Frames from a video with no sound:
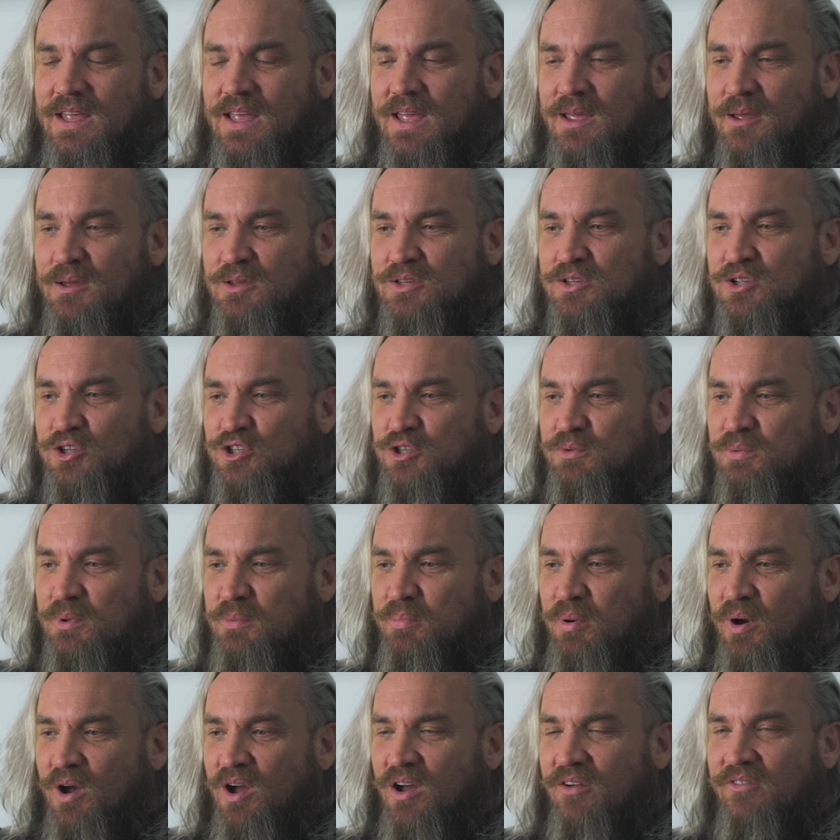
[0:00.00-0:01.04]
It was good to be
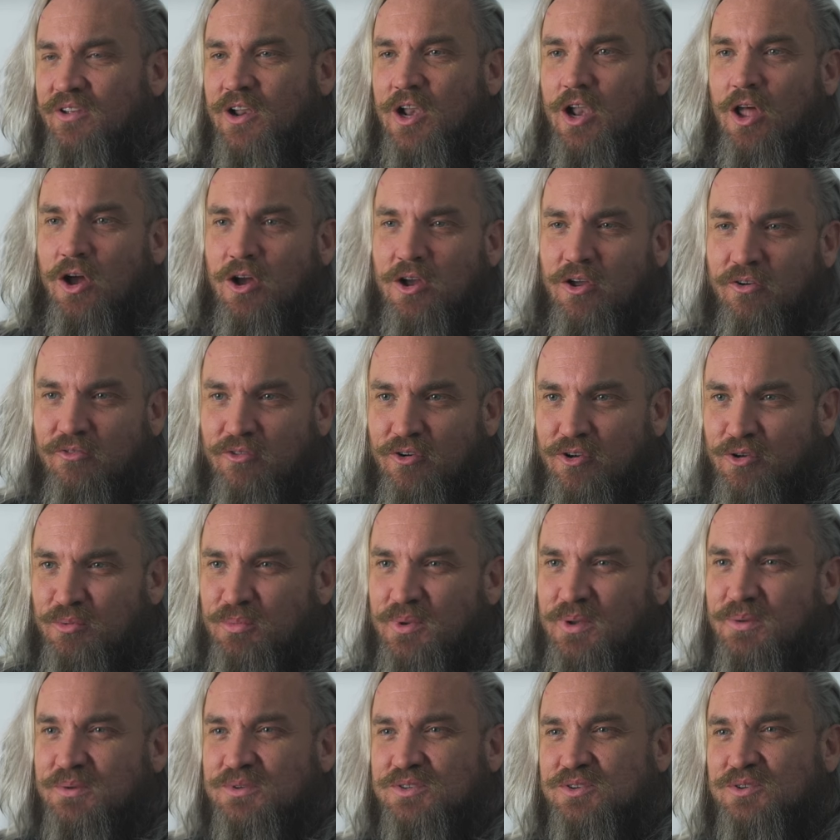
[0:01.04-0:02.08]
part of a locker room.
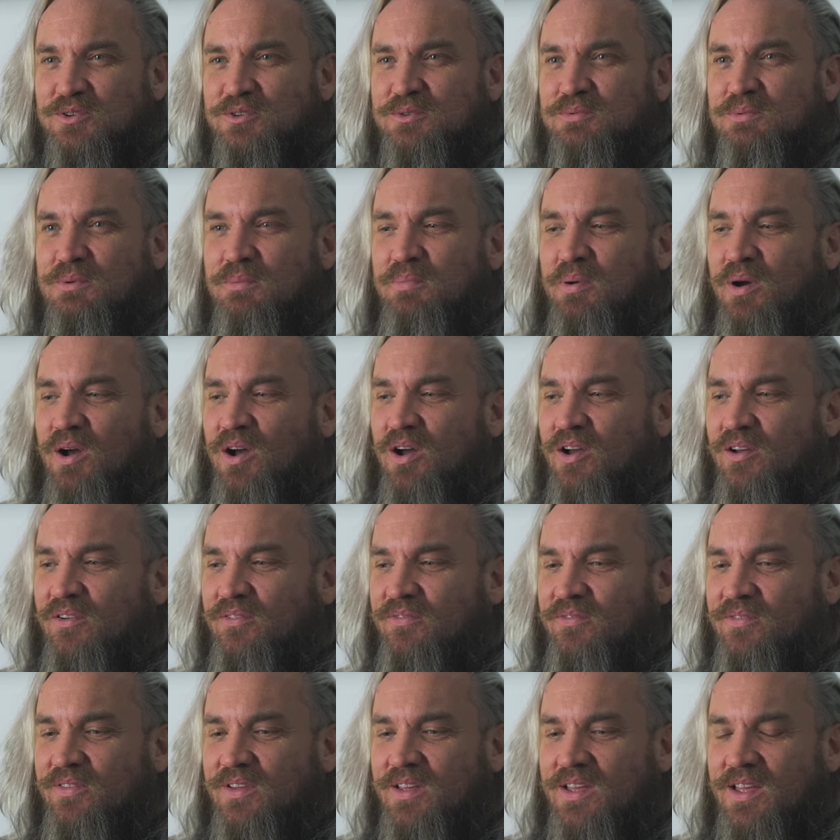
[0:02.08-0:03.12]
It was good to be part
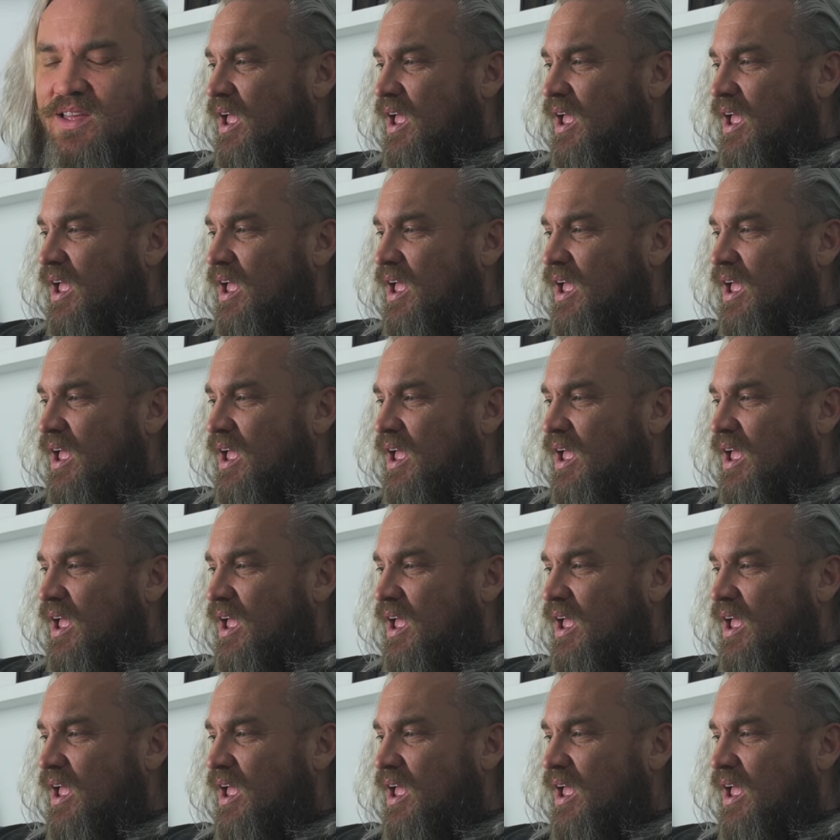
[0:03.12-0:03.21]
of.